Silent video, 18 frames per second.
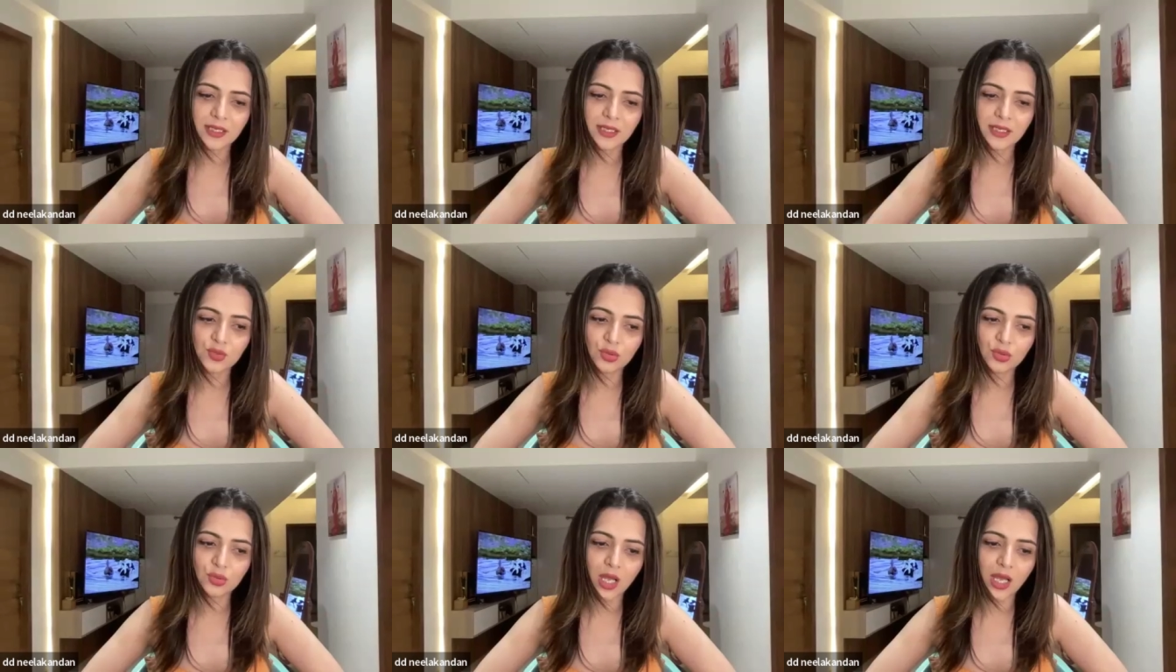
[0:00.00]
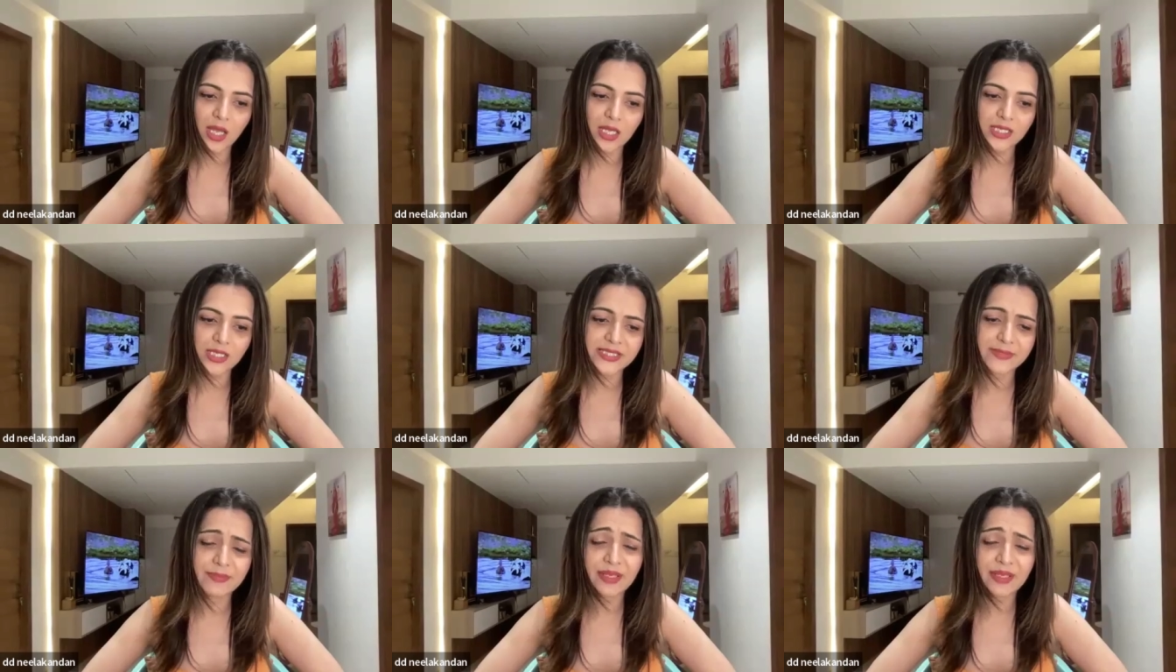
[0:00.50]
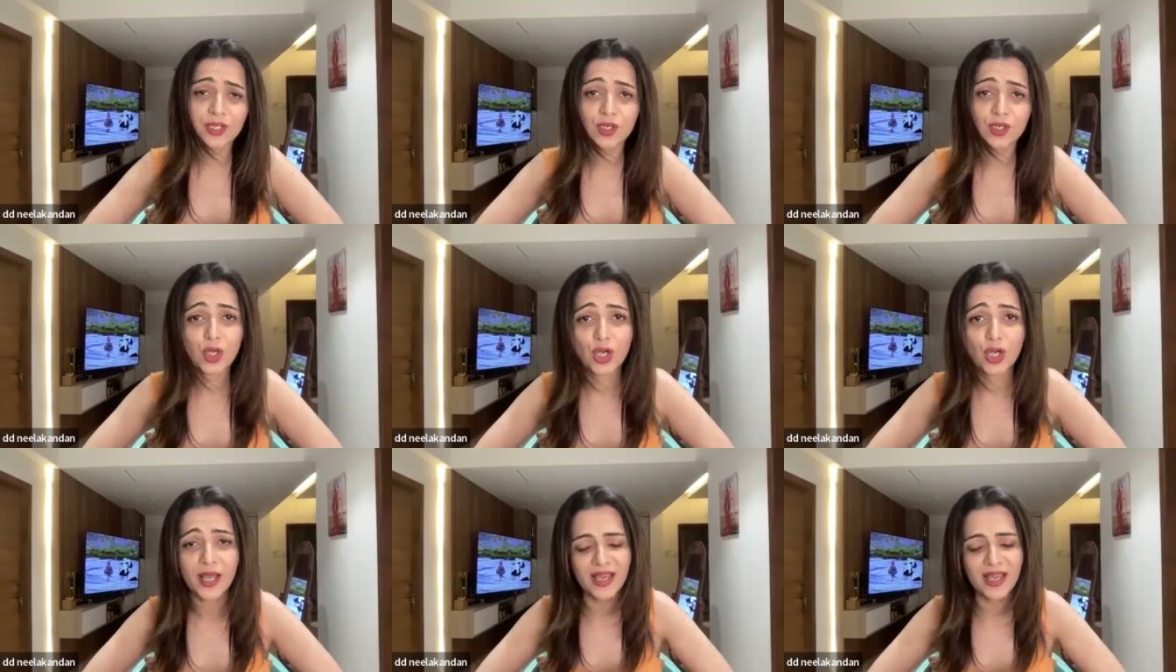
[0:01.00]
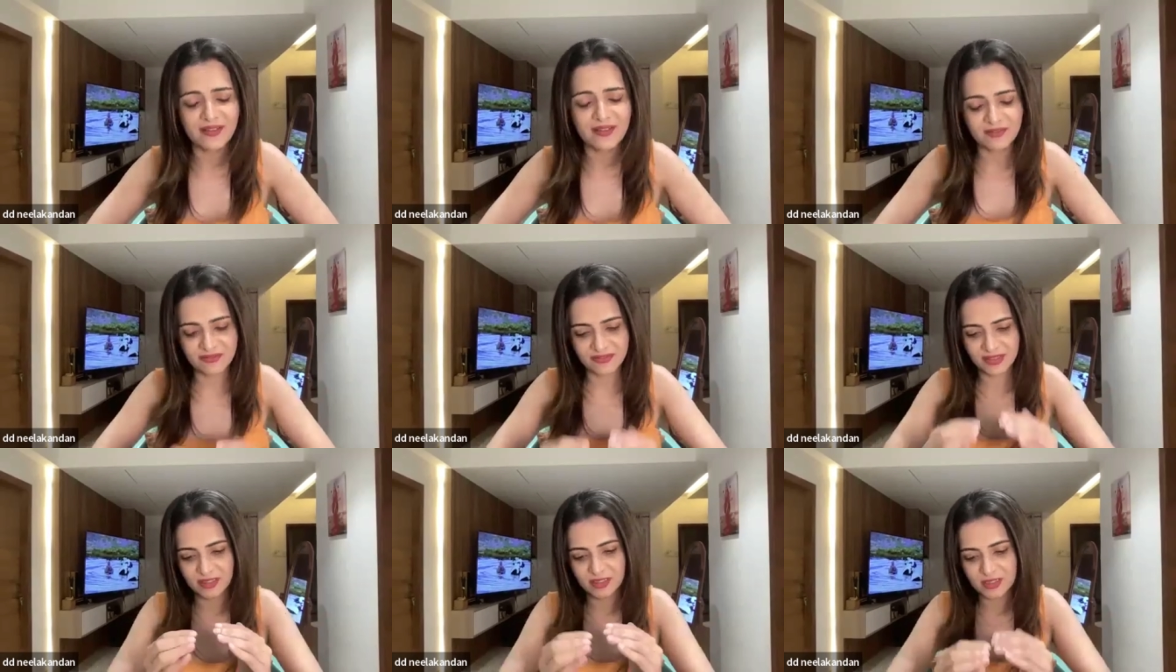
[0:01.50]
I do? I spend a lot. I
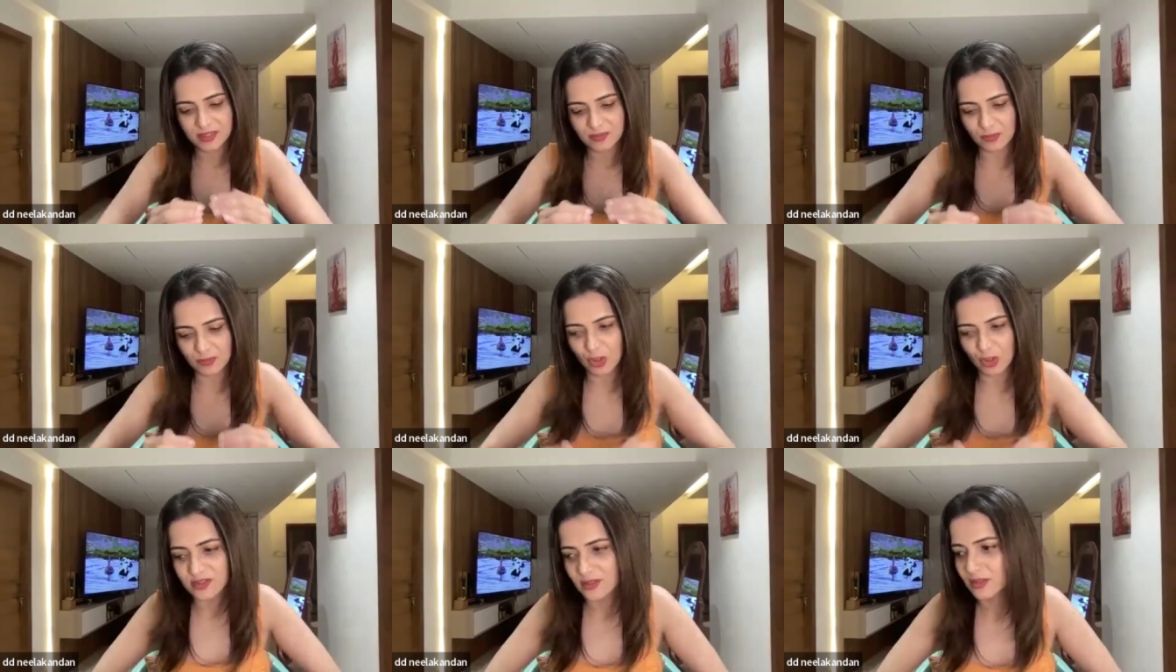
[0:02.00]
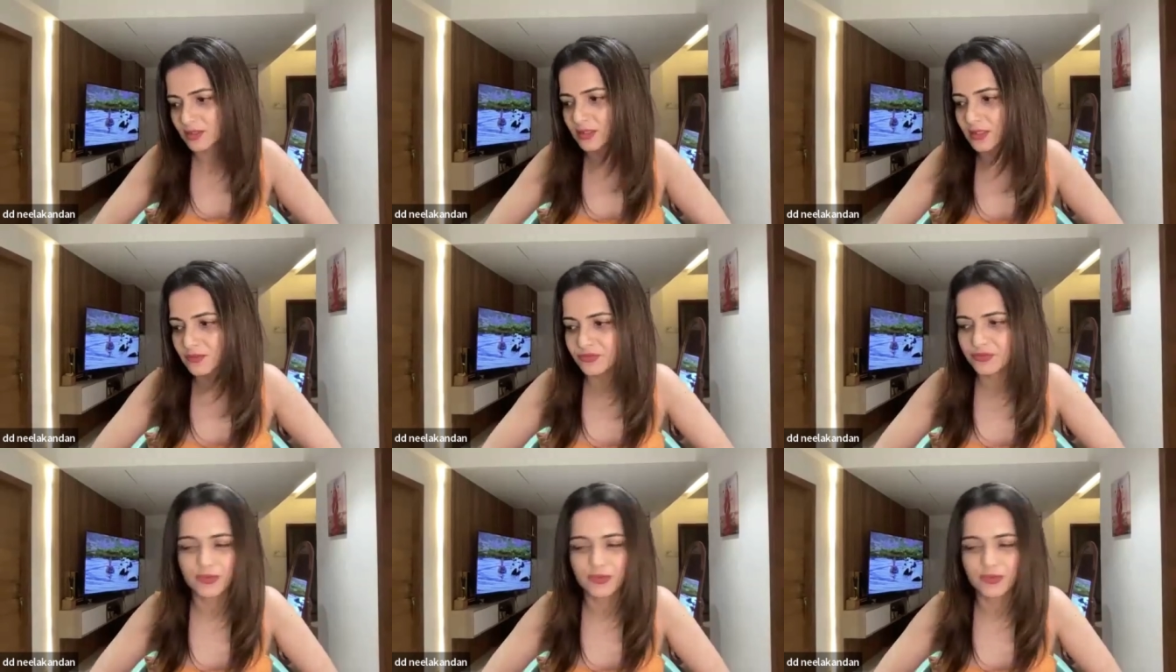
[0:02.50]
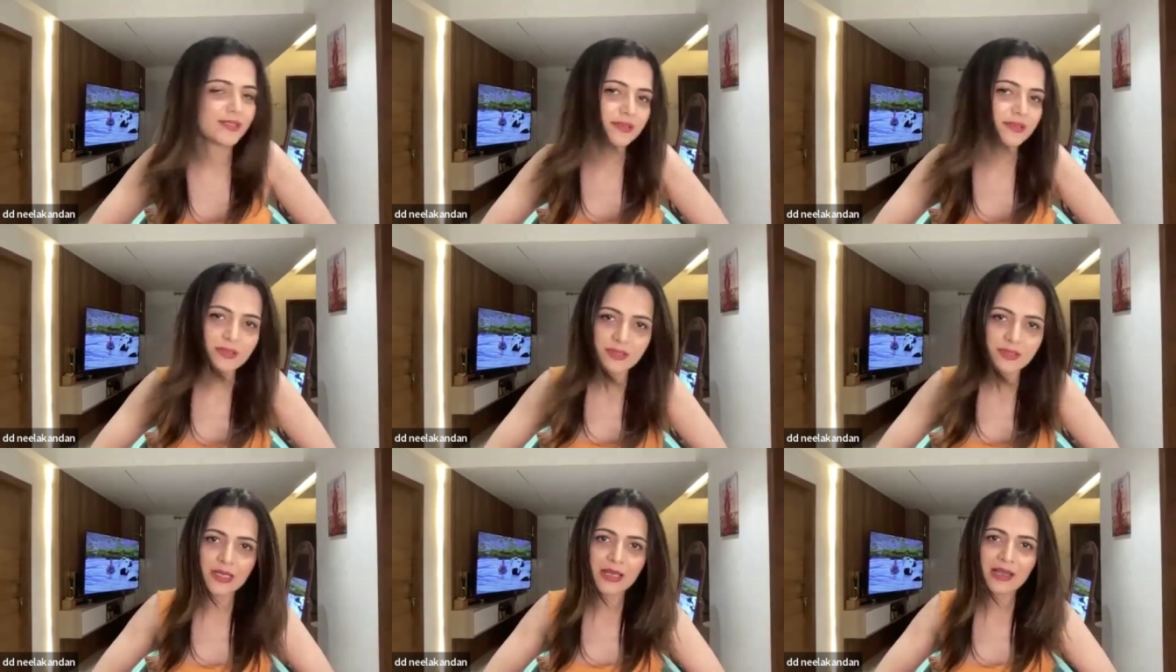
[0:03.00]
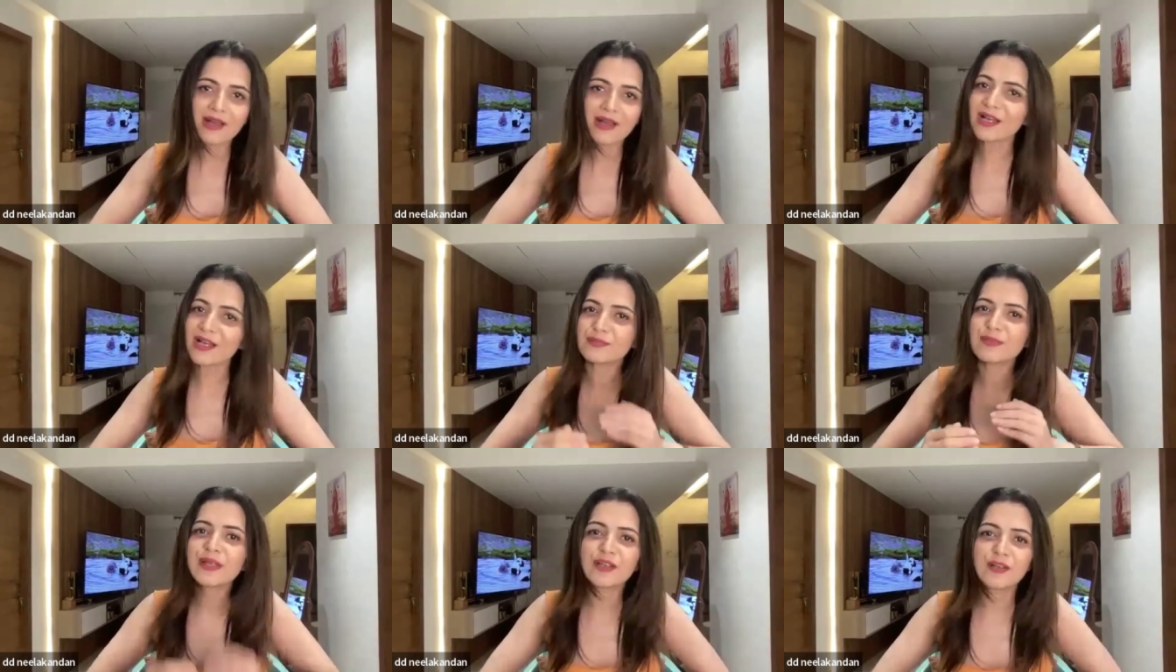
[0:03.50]
have a very small circle of friends.
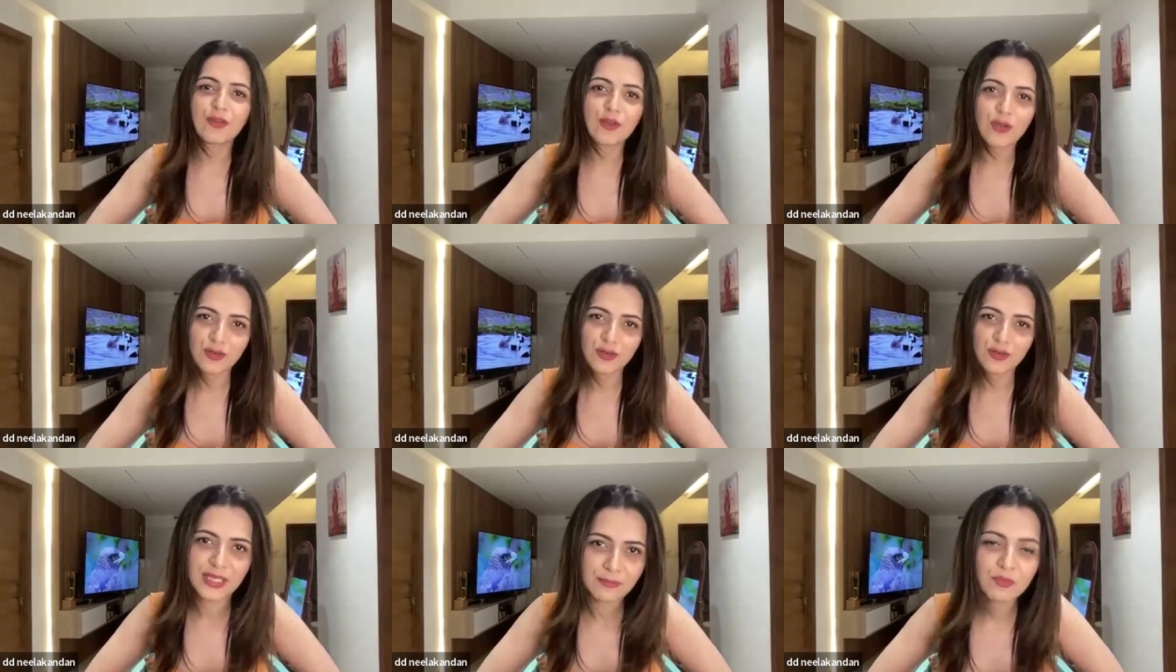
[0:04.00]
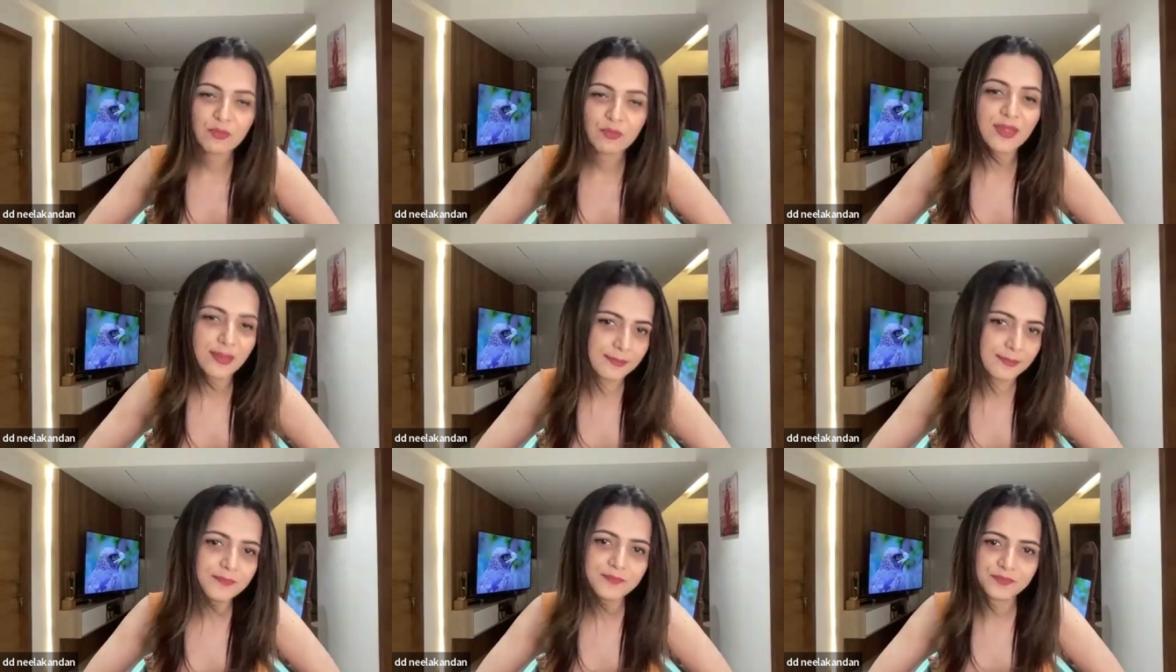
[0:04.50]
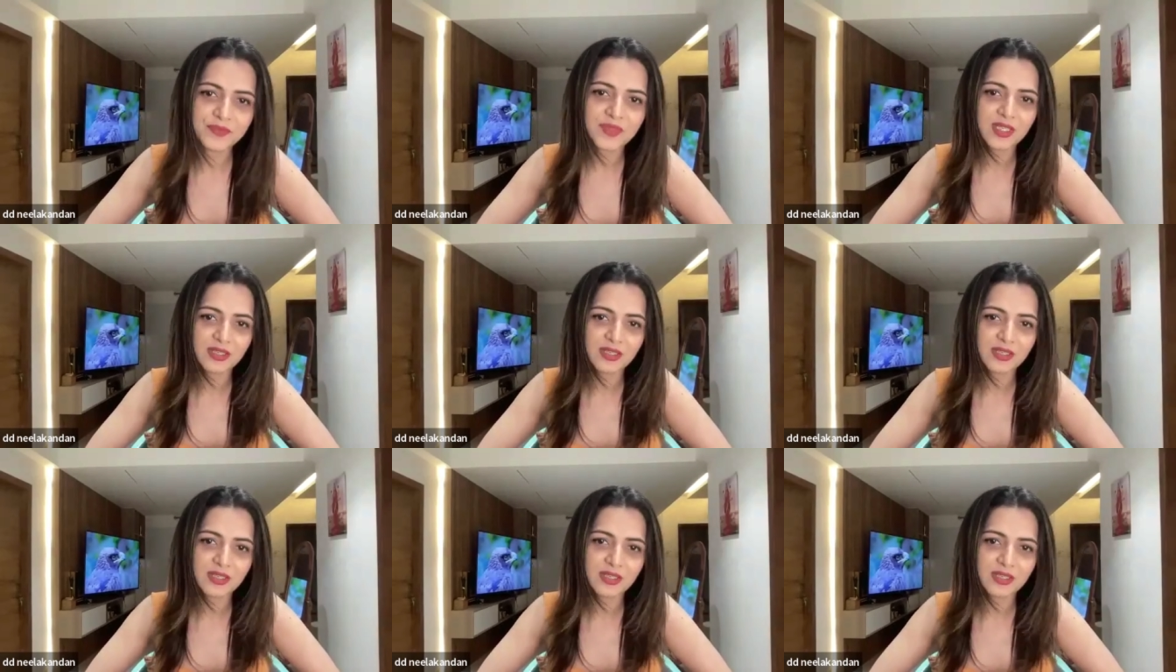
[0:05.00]
I spend a lot of time with them.